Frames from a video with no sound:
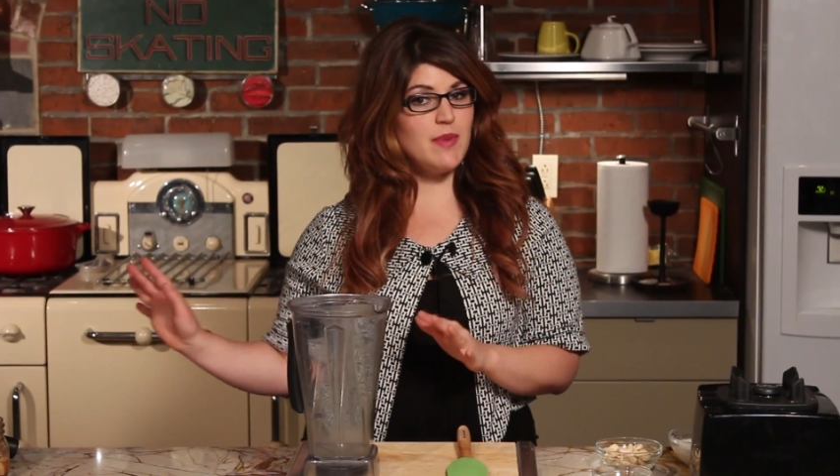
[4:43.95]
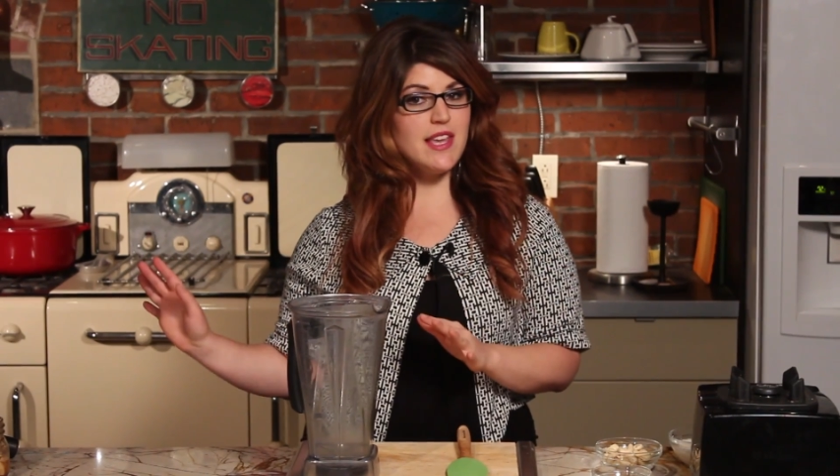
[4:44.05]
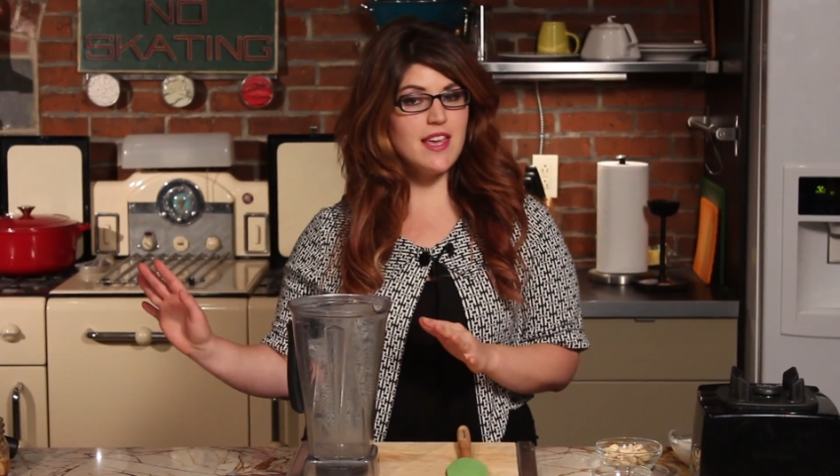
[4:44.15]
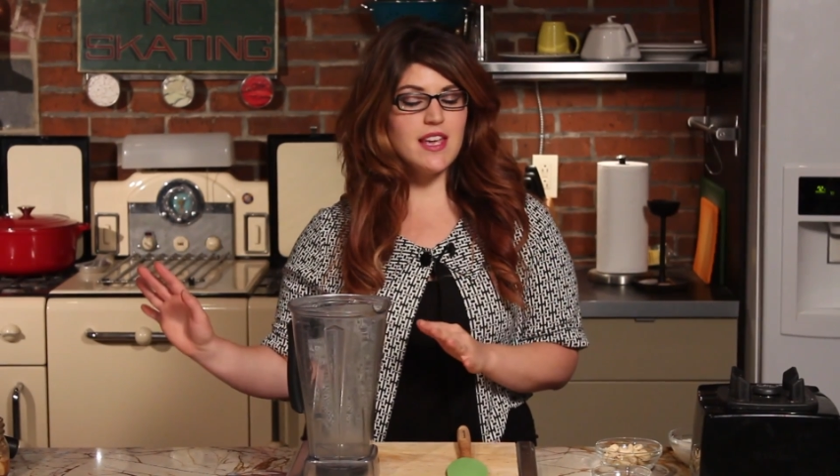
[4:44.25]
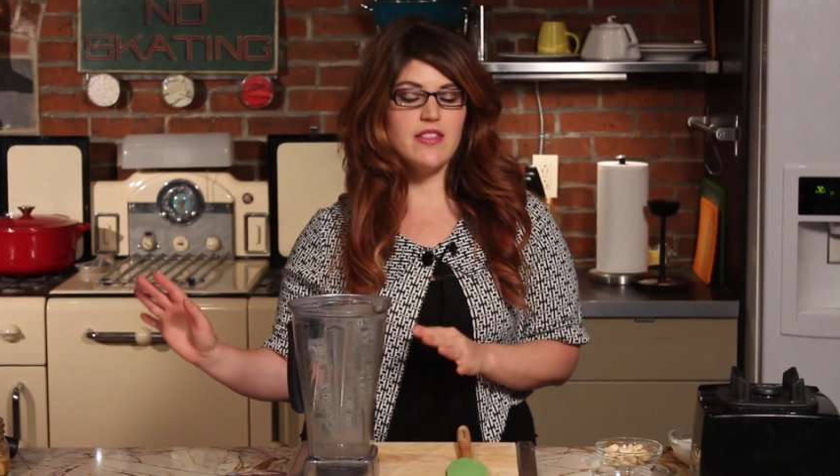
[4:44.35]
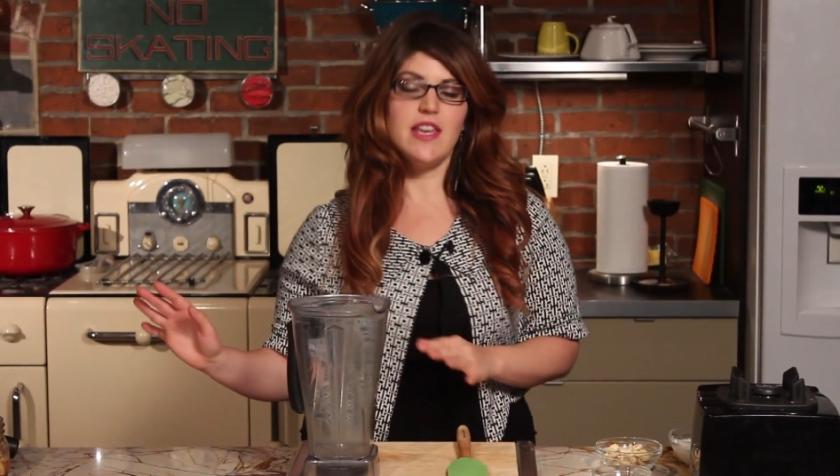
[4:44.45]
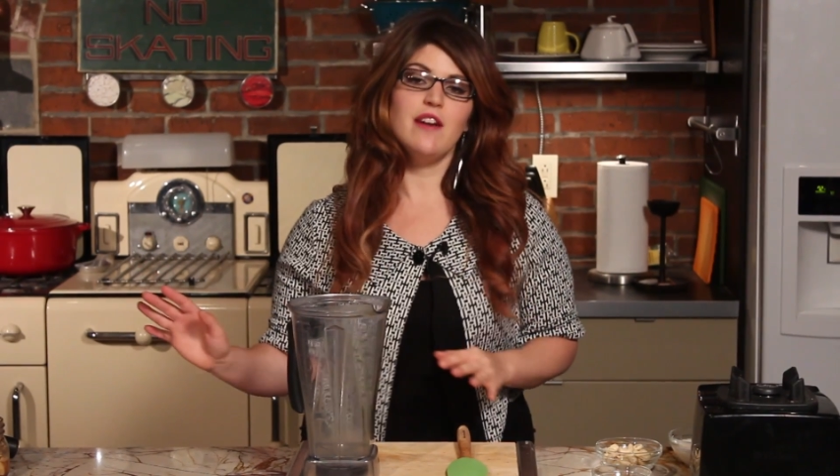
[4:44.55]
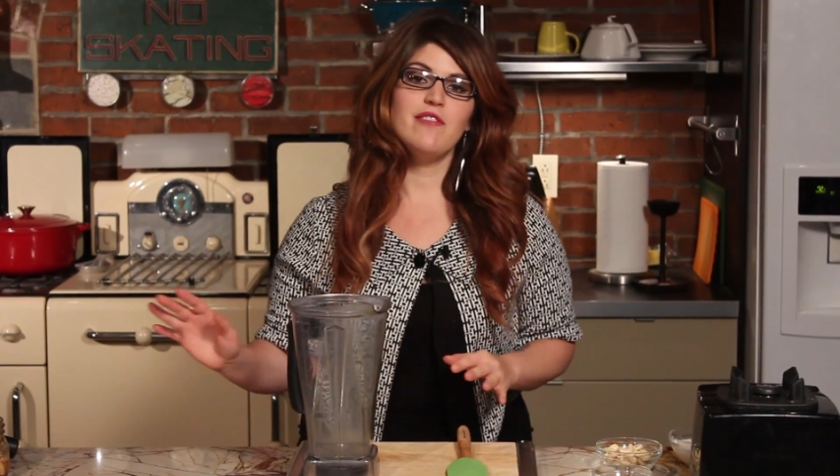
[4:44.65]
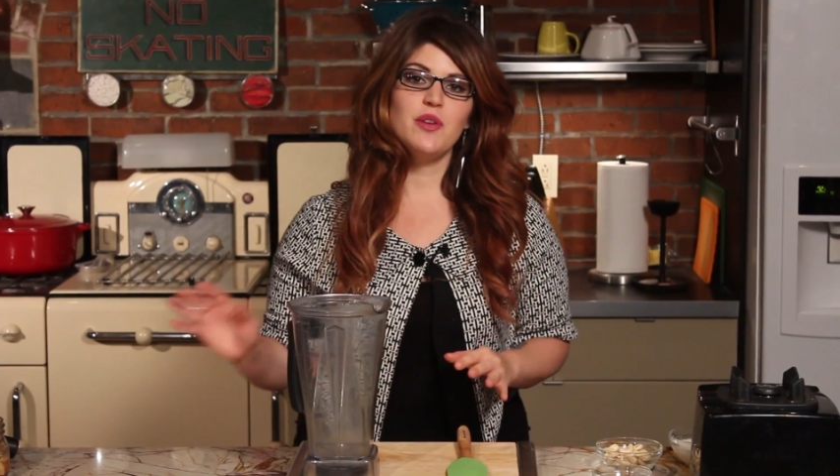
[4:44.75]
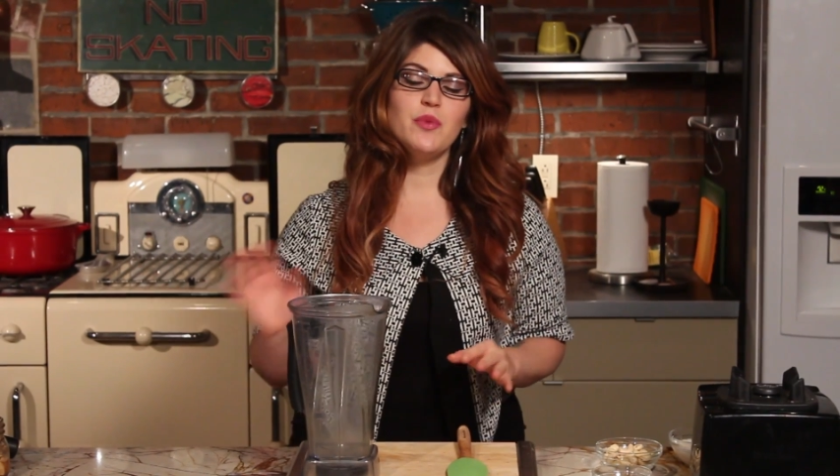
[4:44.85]
baking in the
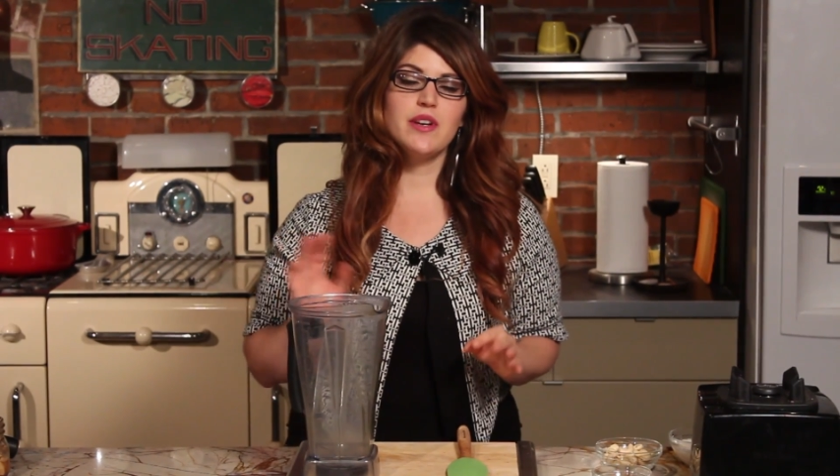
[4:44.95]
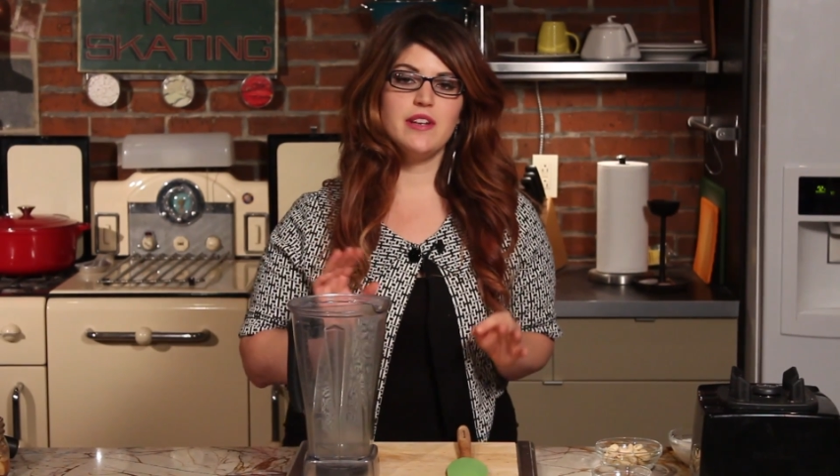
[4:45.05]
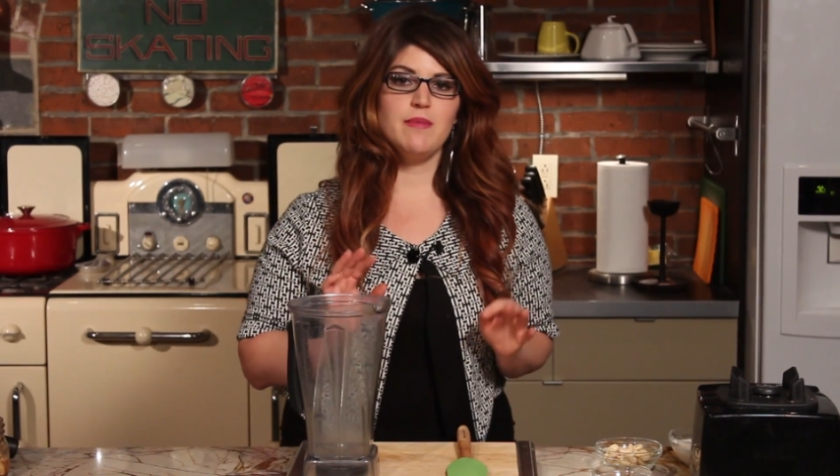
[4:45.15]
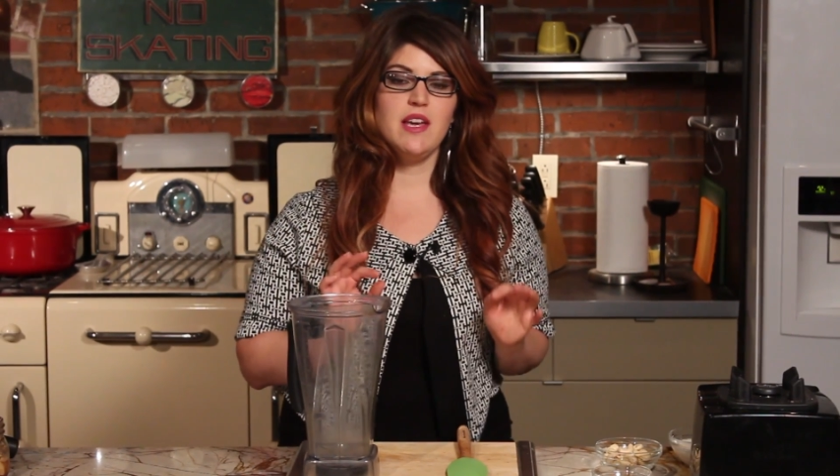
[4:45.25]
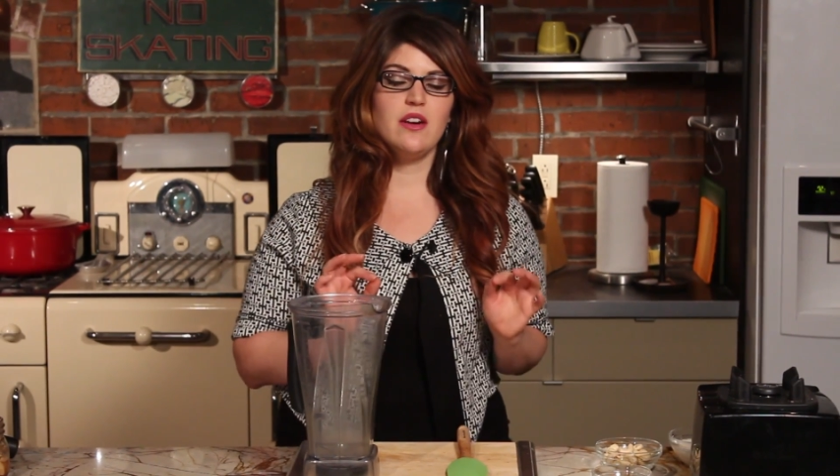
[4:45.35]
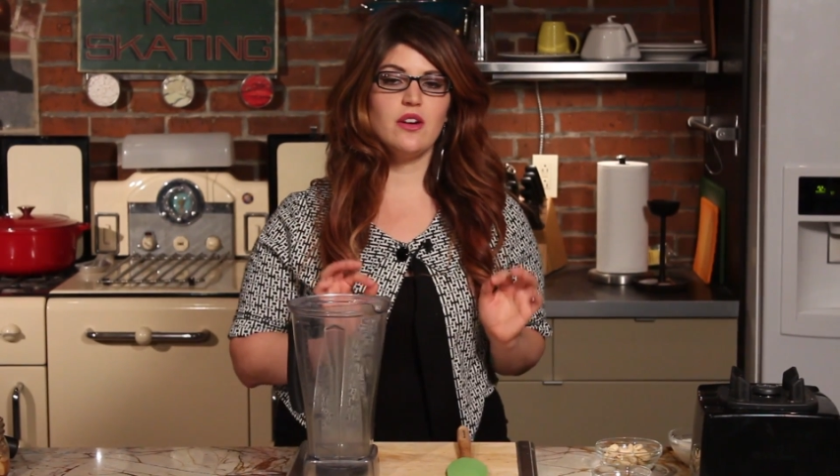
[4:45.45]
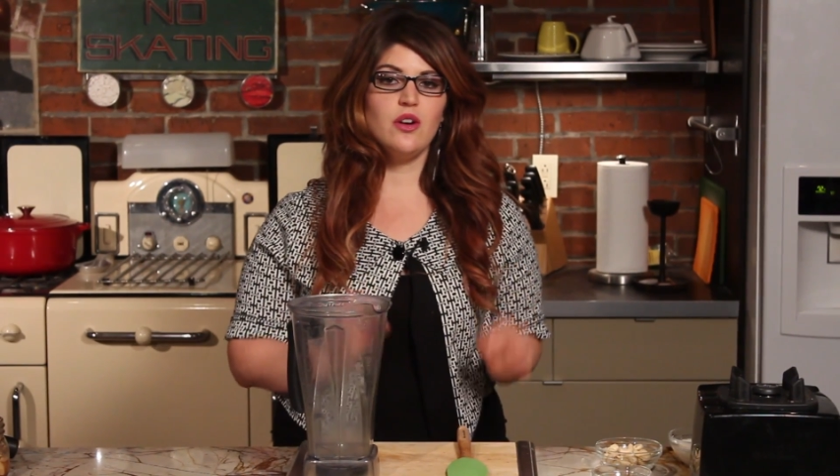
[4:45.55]
oven, we're gonna make our